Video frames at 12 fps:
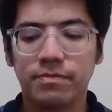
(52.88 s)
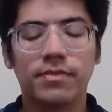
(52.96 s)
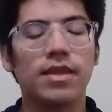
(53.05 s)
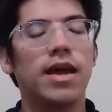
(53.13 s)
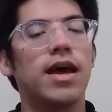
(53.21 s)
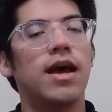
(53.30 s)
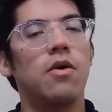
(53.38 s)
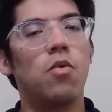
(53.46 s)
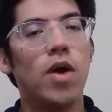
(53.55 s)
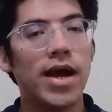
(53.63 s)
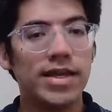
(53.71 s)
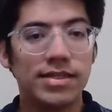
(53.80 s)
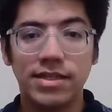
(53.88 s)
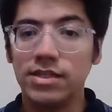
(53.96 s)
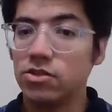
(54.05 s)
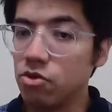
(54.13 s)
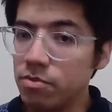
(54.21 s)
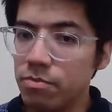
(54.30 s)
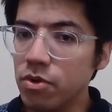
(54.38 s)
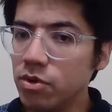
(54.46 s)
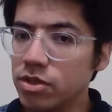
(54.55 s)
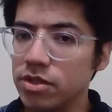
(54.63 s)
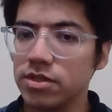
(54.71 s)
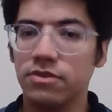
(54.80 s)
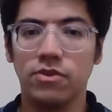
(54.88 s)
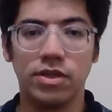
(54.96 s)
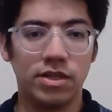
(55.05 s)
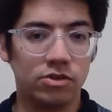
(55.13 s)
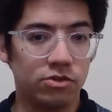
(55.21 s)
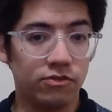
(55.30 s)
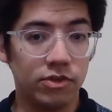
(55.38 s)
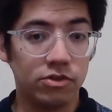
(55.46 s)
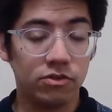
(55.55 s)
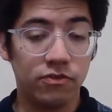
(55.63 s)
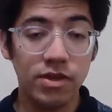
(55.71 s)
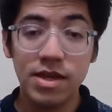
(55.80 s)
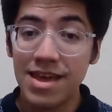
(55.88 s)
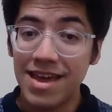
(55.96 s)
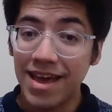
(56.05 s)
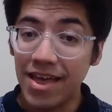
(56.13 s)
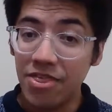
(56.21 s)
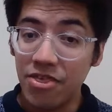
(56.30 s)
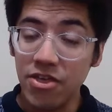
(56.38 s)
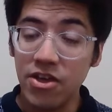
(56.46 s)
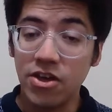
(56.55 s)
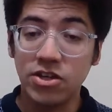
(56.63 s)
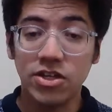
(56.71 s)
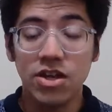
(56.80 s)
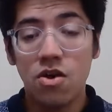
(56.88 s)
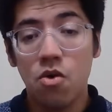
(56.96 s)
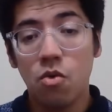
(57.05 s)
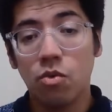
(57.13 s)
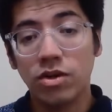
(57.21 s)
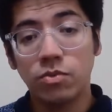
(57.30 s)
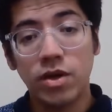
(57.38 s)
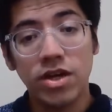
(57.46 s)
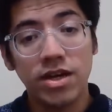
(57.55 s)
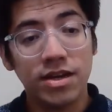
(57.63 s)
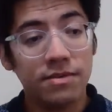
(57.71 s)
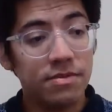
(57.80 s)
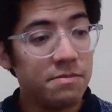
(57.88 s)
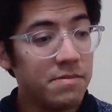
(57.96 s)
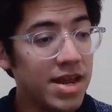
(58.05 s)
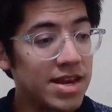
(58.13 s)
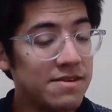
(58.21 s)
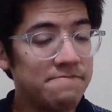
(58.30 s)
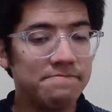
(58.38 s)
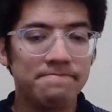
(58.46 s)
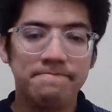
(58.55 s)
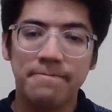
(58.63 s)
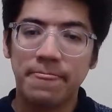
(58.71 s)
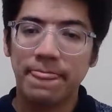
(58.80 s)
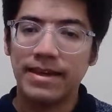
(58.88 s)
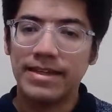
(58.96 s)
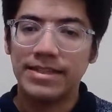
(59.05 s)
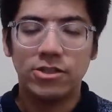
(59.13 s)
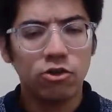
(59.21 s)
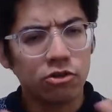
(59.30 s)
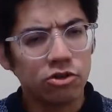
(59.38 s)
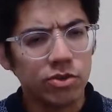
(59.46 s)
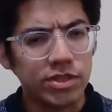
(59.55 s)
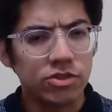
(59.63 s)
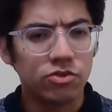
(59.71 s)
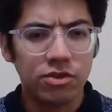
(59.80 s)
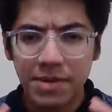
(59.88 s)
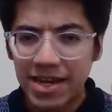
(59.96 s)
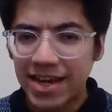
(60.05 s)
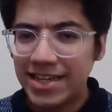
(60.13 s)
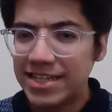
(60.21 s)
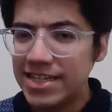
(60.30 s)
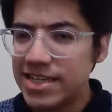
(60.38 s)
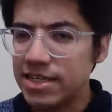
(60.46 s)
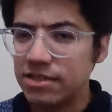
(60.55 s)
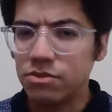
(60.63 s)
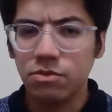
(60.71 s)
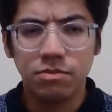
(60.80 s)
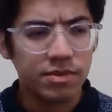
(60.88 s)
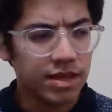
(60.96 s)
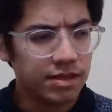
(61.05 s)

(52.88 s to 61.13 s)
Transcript: why is he so important for the history of philosophy? And third, what were the main doctrines or the main ideas that